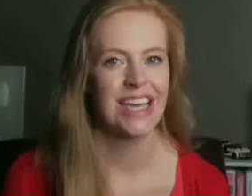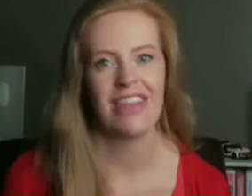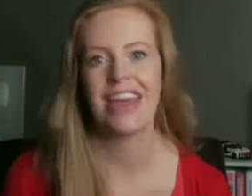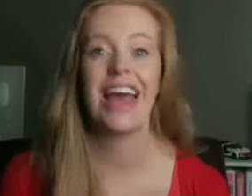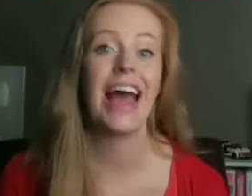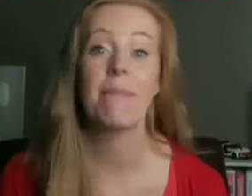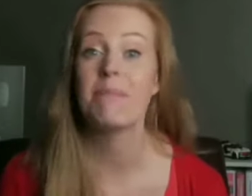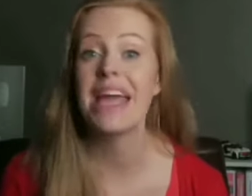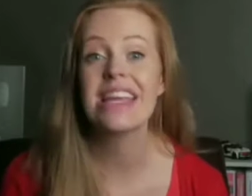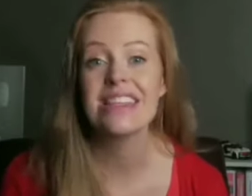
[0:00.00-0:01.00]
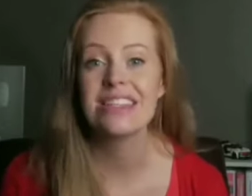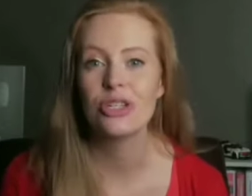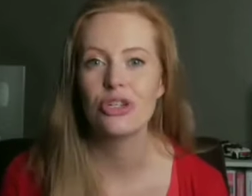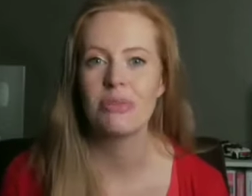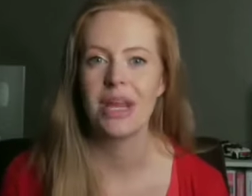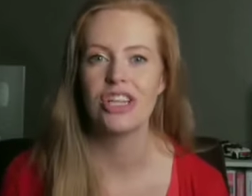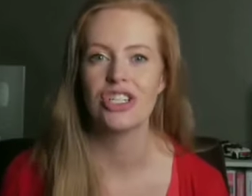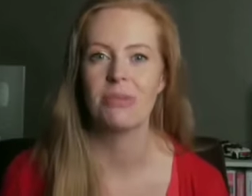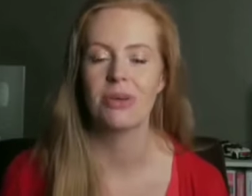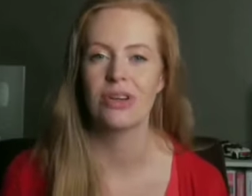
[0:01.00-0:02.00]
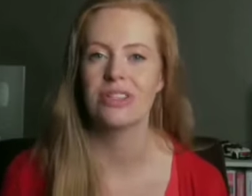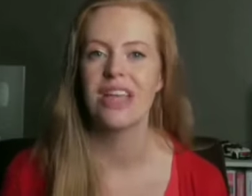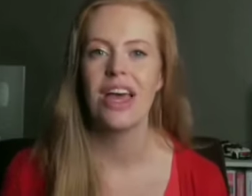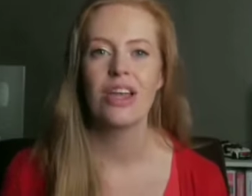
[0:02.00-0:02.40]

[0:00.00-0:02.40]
They can't make this determination because